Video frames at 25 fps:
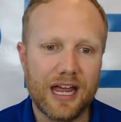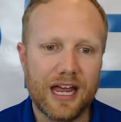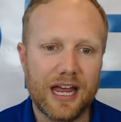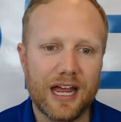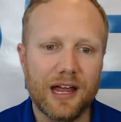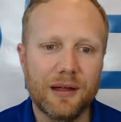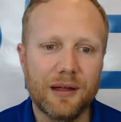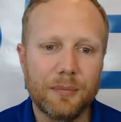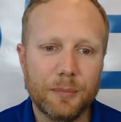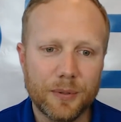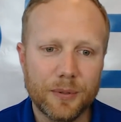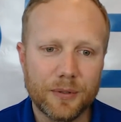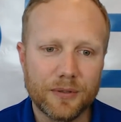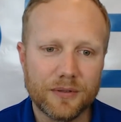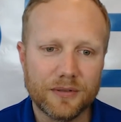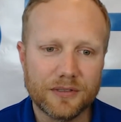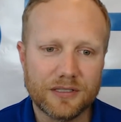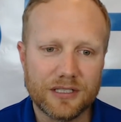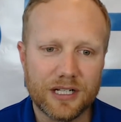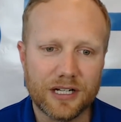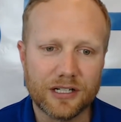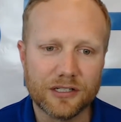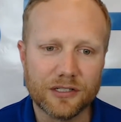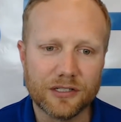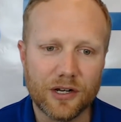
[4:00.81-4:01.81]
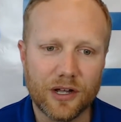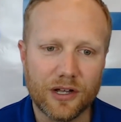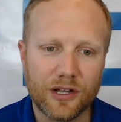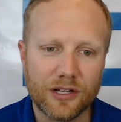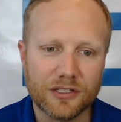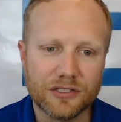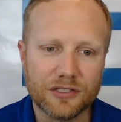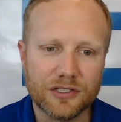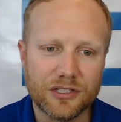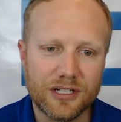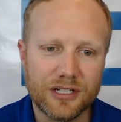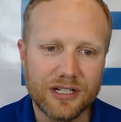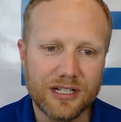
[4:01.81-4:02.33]
app
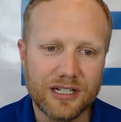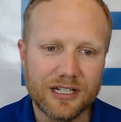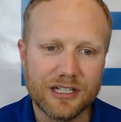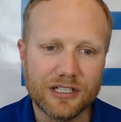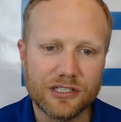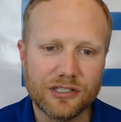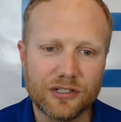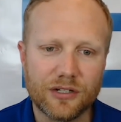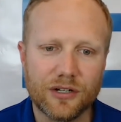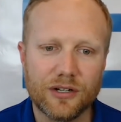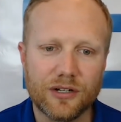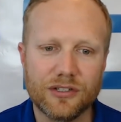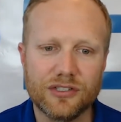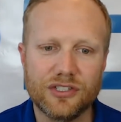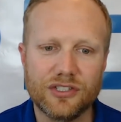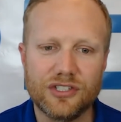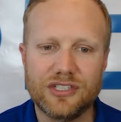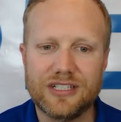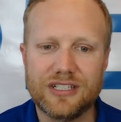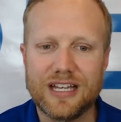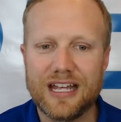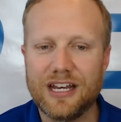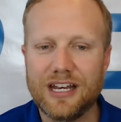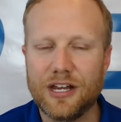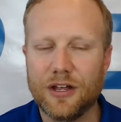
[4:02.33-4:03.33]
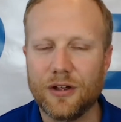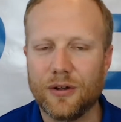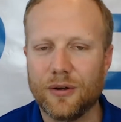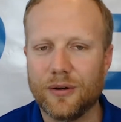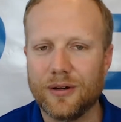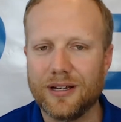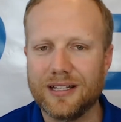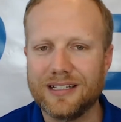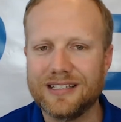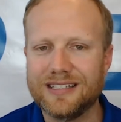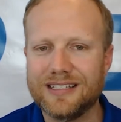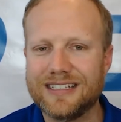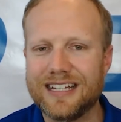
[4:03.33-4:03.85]
technology is called
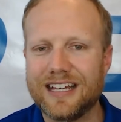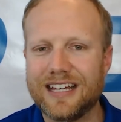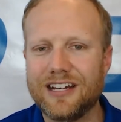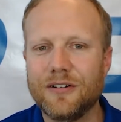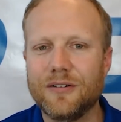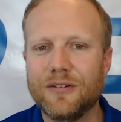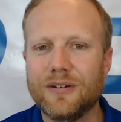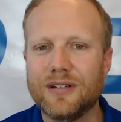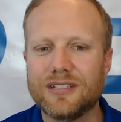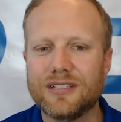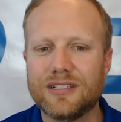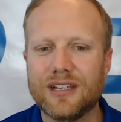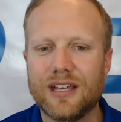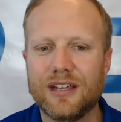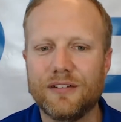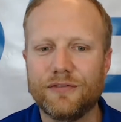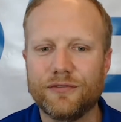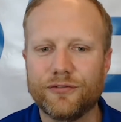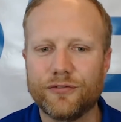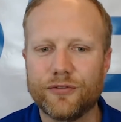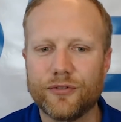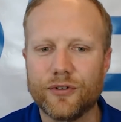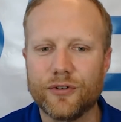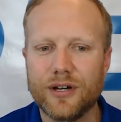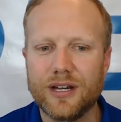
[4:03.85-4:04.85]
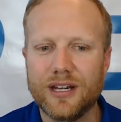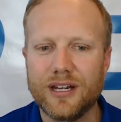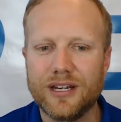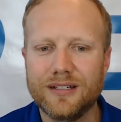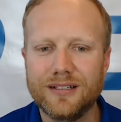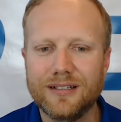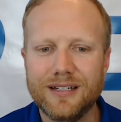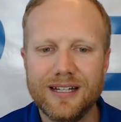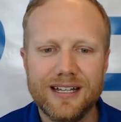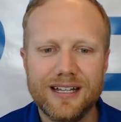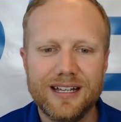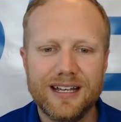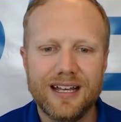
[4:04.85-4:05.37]
Xeno, and Xeno is a
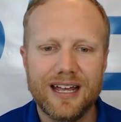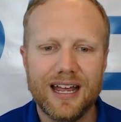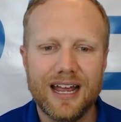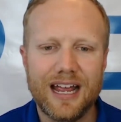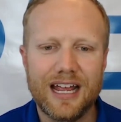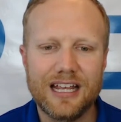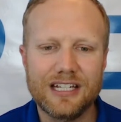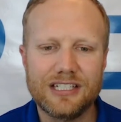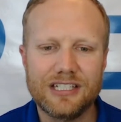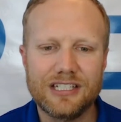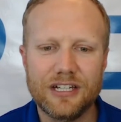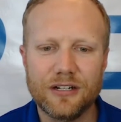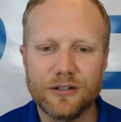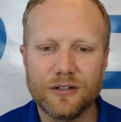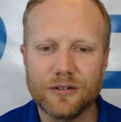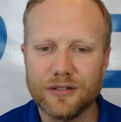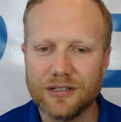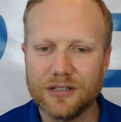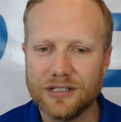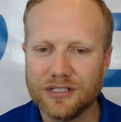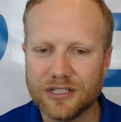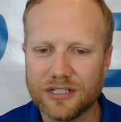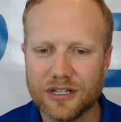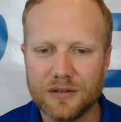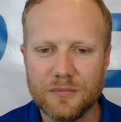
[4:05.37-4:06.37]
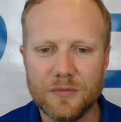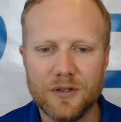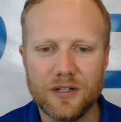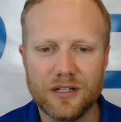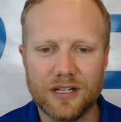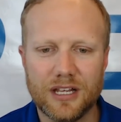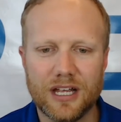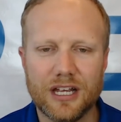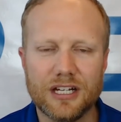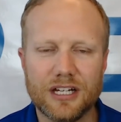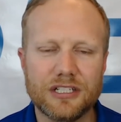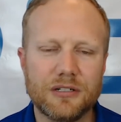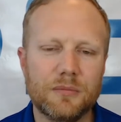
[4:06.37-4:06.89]
free asynchronous
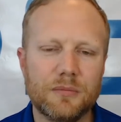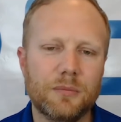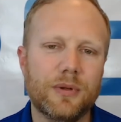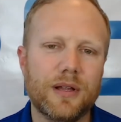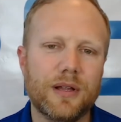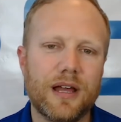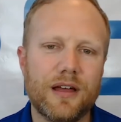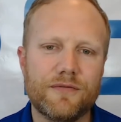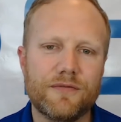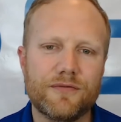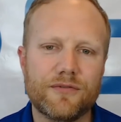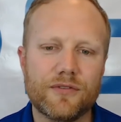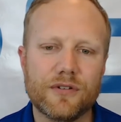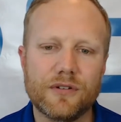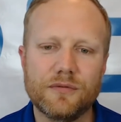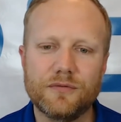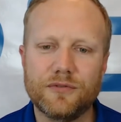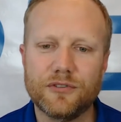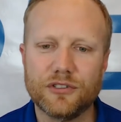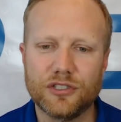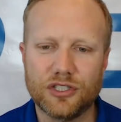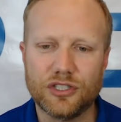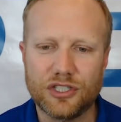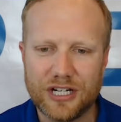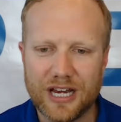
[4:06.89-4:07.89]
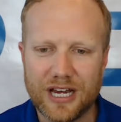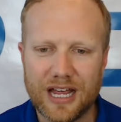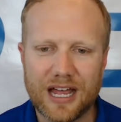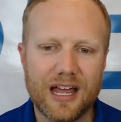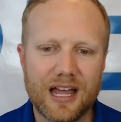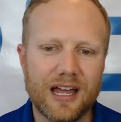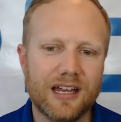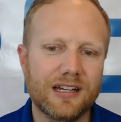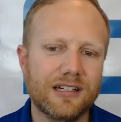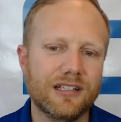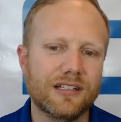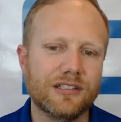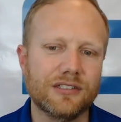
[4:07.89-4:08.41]
communication platform for
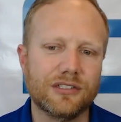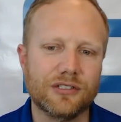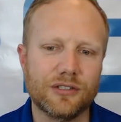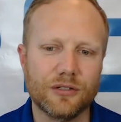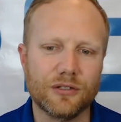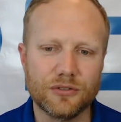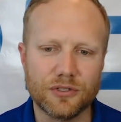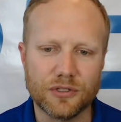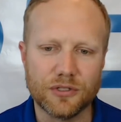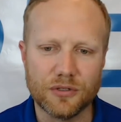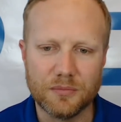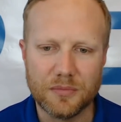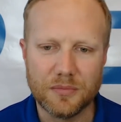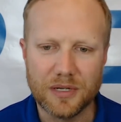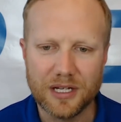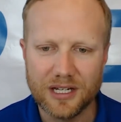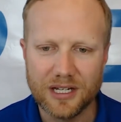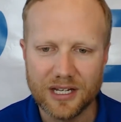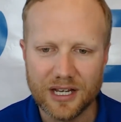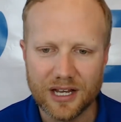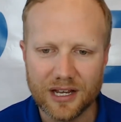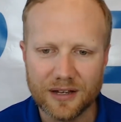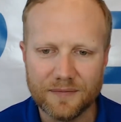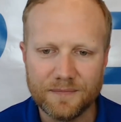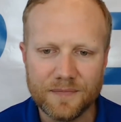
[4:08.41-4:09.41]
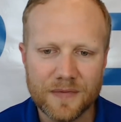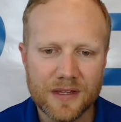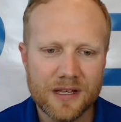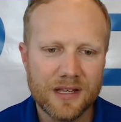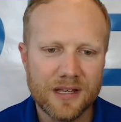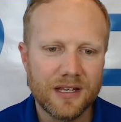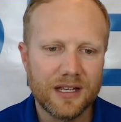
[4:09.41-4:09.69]
chat and social media.